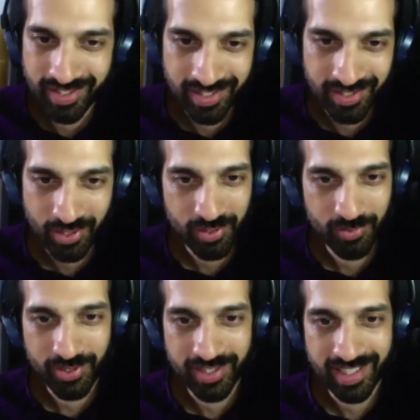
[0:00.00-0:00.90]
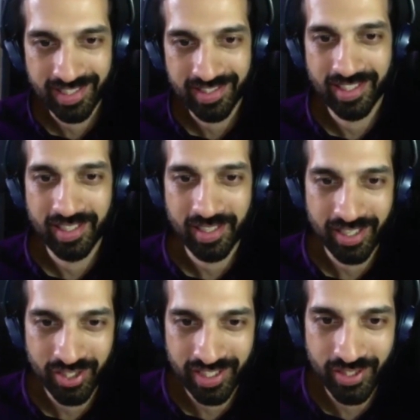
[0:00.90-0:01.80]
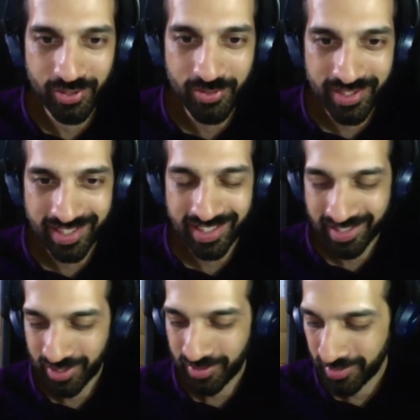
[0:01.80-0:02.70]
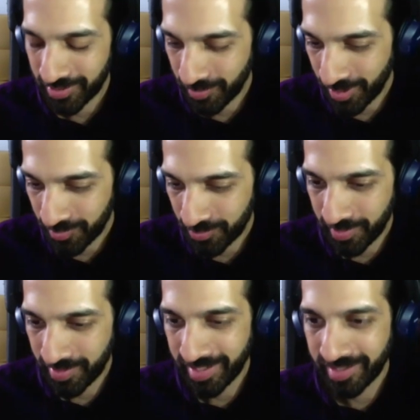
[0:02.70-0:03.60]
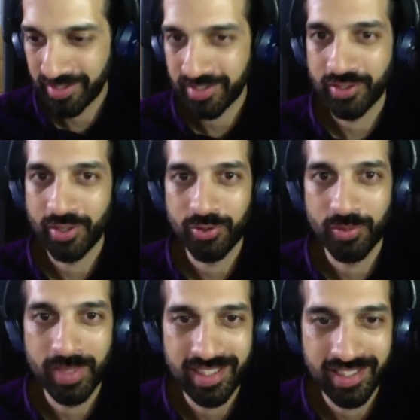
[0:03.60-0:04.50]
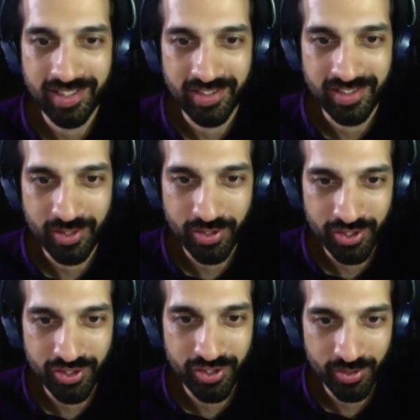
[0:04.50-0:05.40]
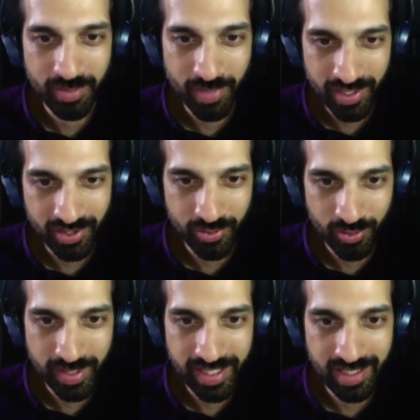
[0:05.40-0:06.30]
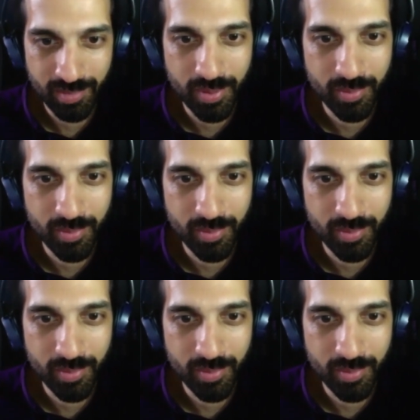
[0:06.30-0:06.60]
This is so good what you're saying is like actually using, because sometimes we think that social media, you can just do it by social media.